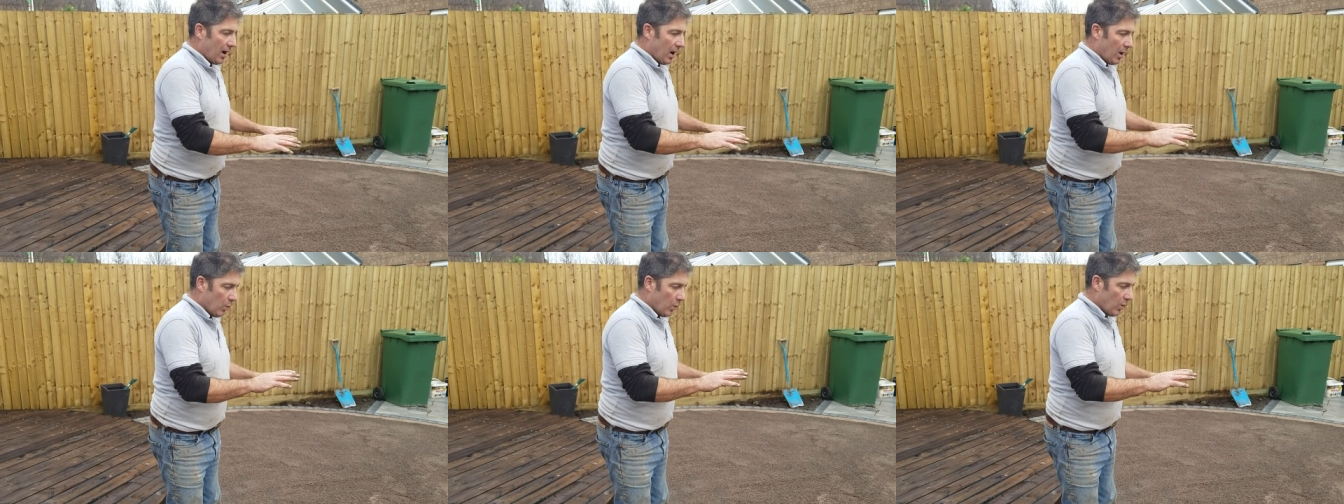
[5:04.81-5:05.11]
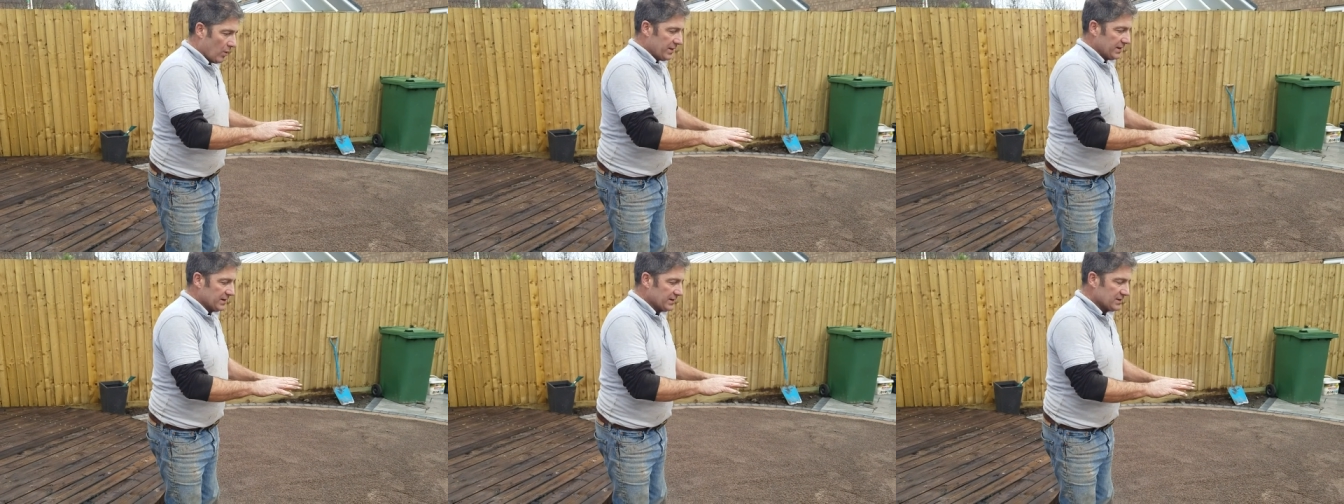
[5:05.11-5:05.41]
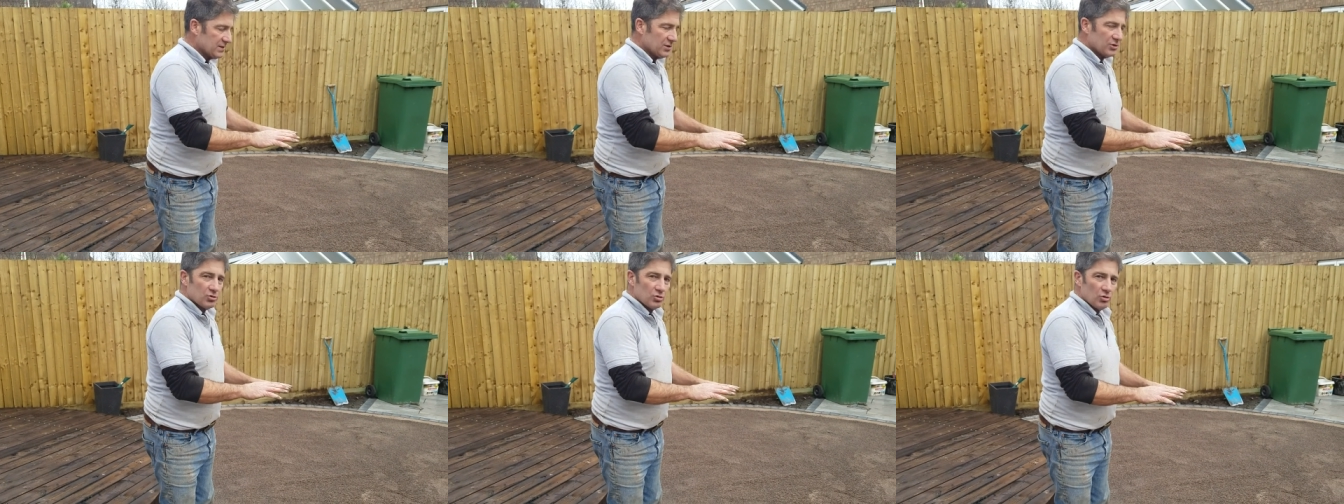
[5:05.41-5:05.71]
I want this
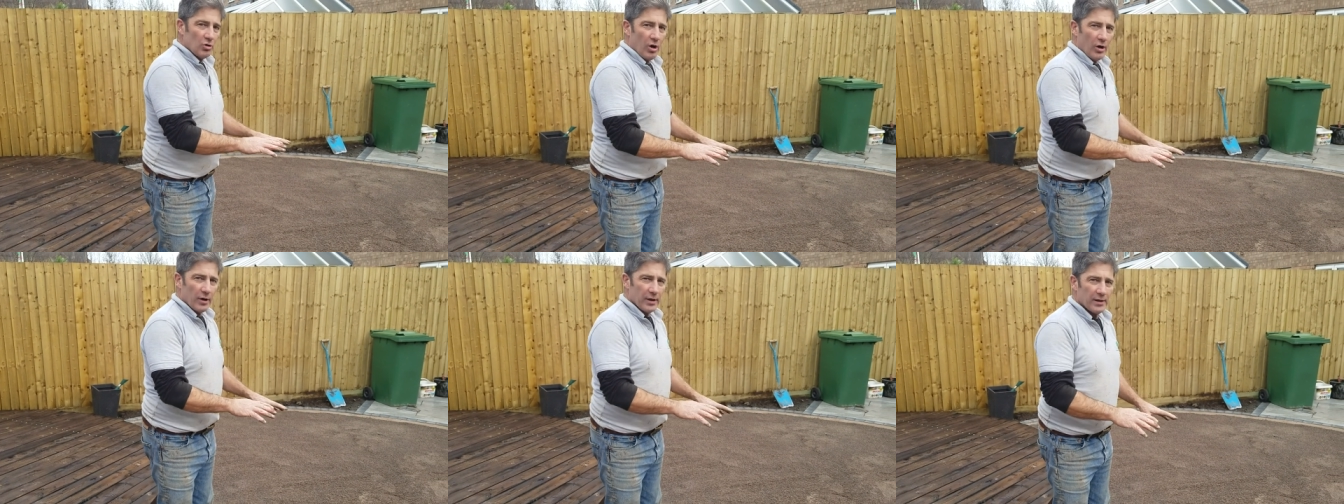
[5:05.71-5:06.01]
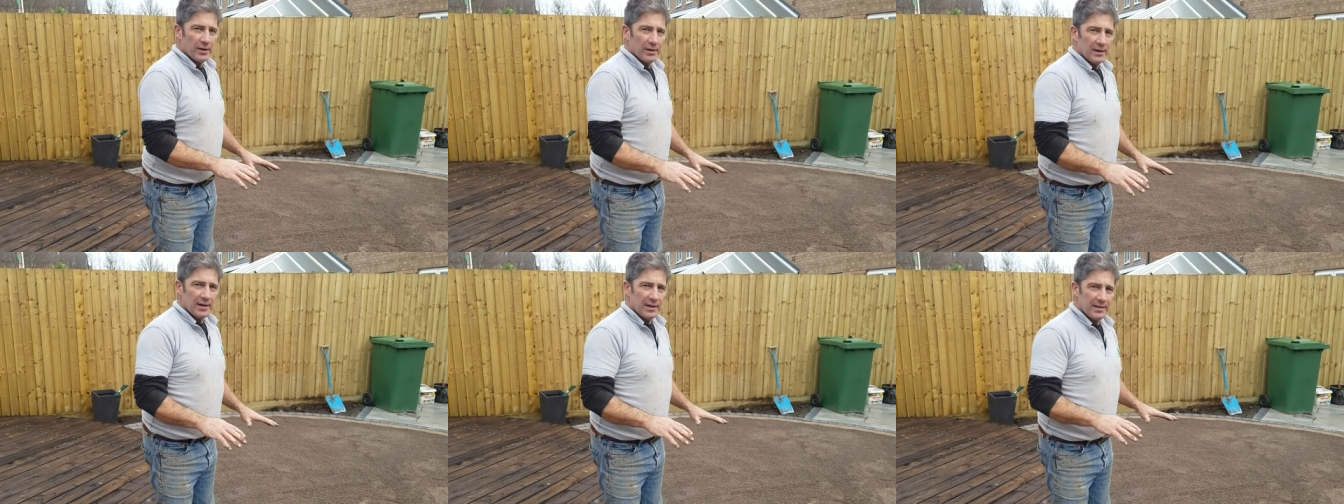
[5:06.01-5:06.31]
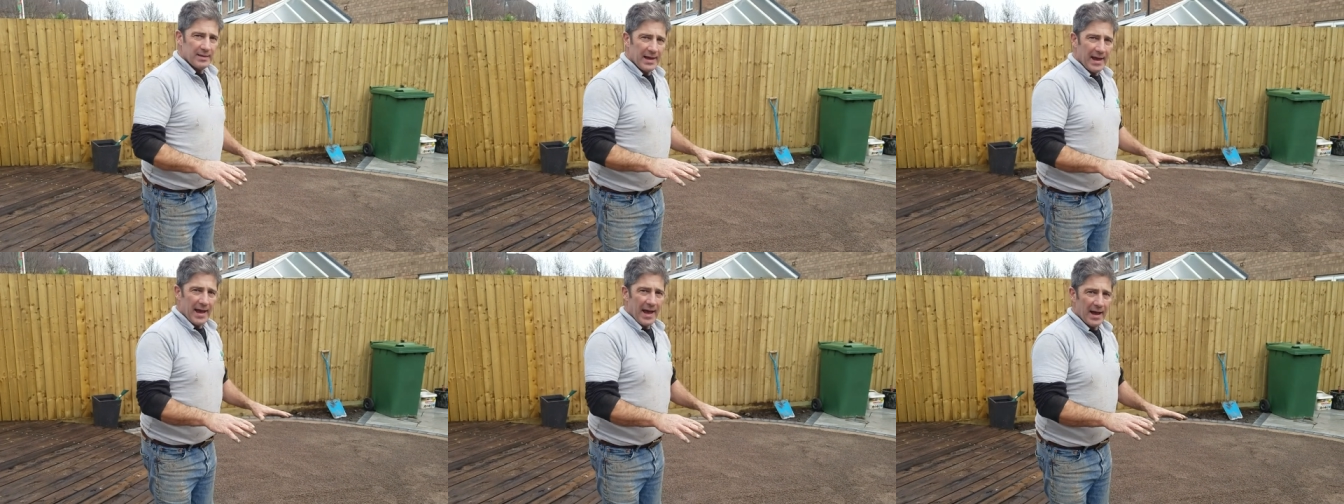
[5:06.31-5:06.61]
to dry
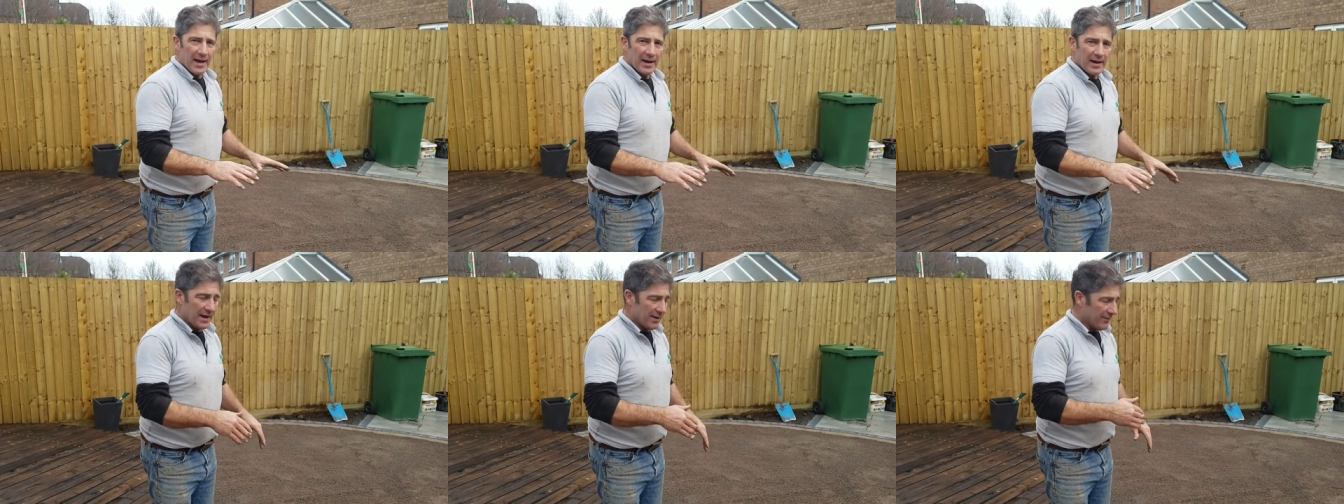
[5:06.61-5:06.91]
in the air.